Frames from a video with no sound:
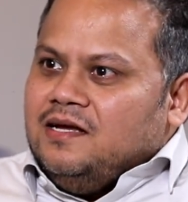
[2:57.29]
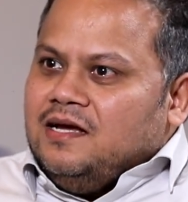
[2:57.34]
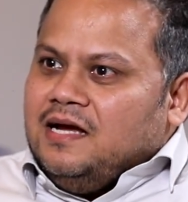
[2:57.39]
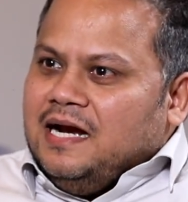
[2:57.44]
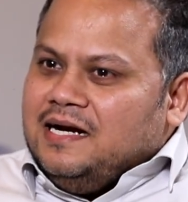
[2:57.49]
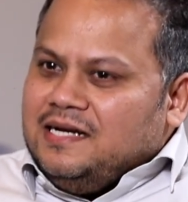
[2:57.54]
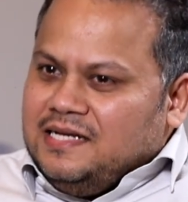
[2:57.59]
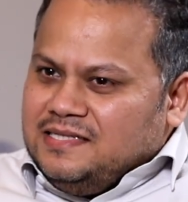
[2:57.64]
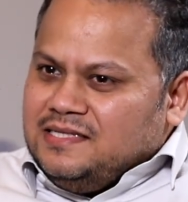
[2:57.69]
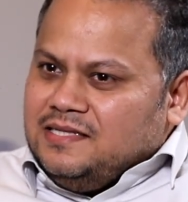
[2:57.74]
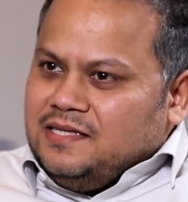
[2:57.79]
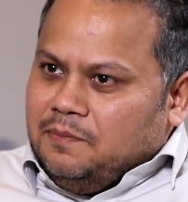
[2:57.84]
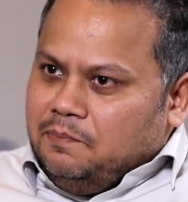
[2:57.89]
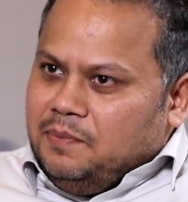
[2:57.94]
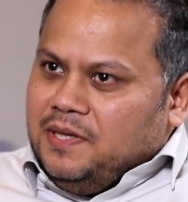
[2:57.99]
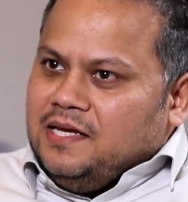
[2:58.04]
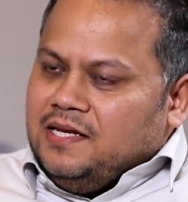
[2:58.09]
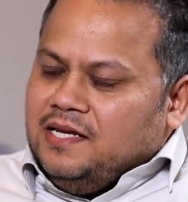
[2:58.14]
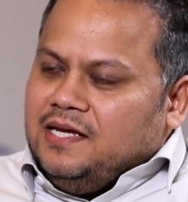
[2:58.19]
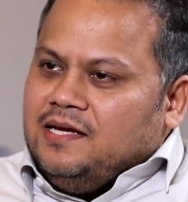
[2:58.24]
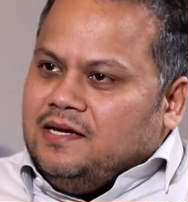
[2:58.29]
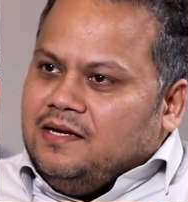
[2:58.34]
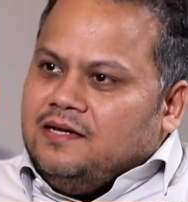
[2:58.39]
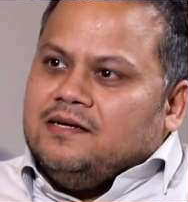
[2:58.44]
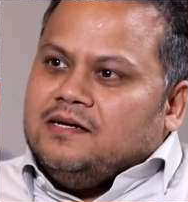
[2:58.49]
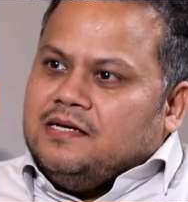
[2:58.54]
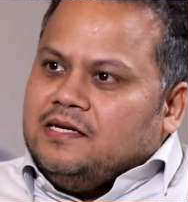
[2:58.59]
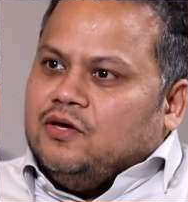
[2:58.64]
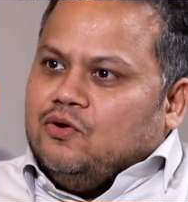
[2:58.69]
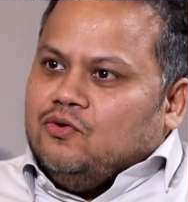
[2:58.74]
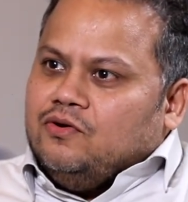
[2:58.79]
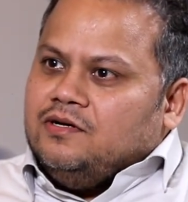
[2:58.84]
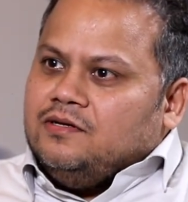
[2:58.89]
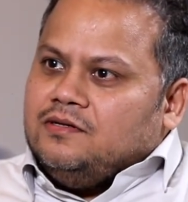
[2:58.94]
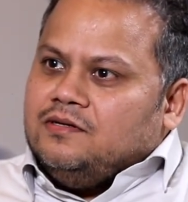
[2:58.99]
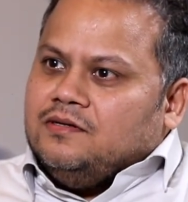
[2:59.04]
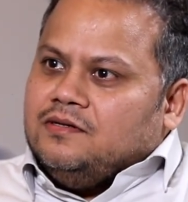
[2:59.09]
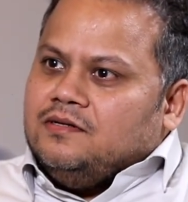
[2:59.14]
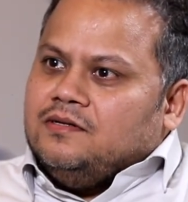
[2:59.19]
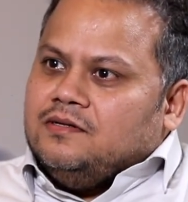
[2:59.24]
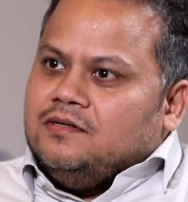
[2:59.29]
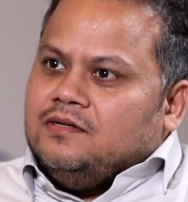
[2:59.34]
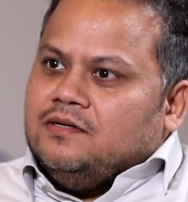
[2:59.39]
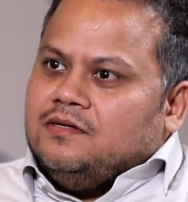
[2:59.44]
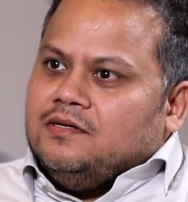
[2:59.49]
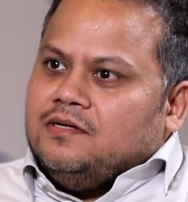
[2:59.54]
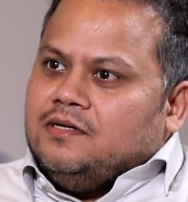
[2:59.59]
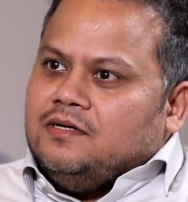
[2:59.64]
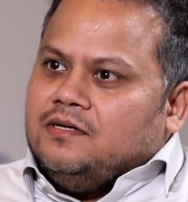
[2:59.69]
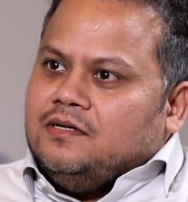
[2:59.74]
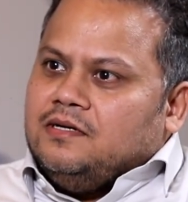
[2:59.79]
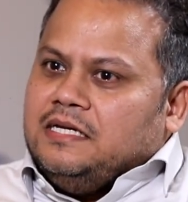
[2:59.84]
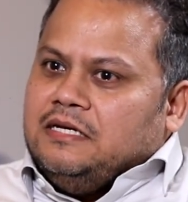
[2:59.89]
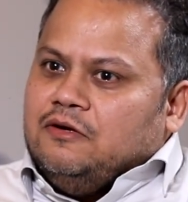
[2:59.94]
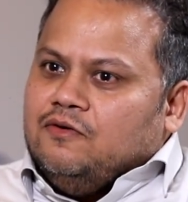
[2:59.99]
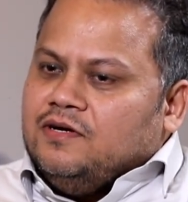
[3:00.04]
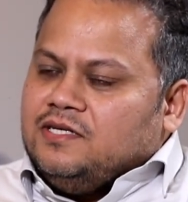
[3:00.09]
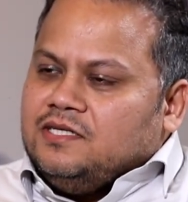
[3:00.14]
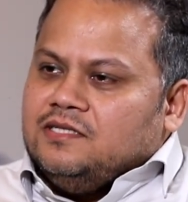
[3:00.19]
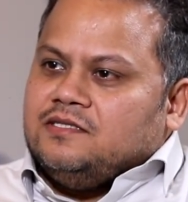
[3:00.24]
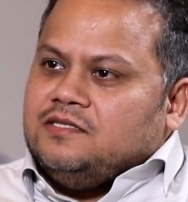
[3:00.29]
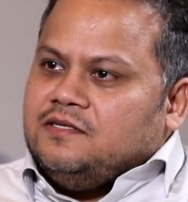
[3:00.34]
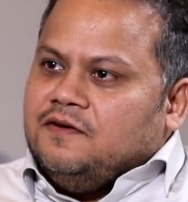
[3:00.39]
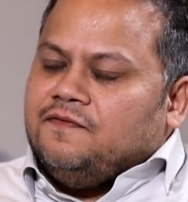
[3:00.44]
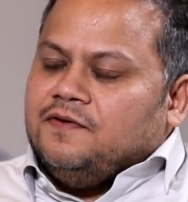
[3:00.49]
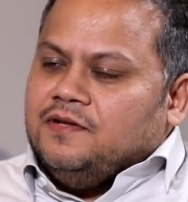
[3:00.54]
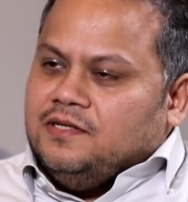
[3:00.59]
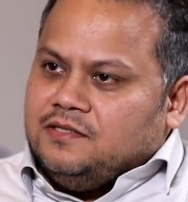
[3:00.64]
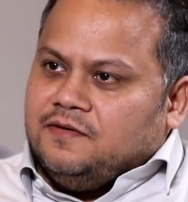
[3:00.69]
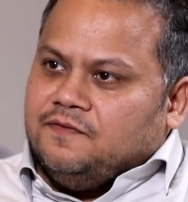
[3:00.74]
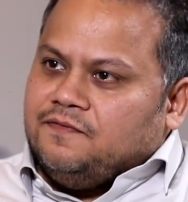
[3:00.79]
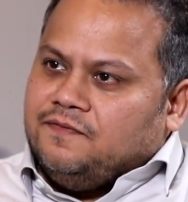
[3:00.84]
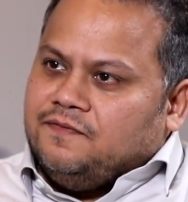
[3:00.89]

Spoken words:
At least in the beginning, you know, innovation stifles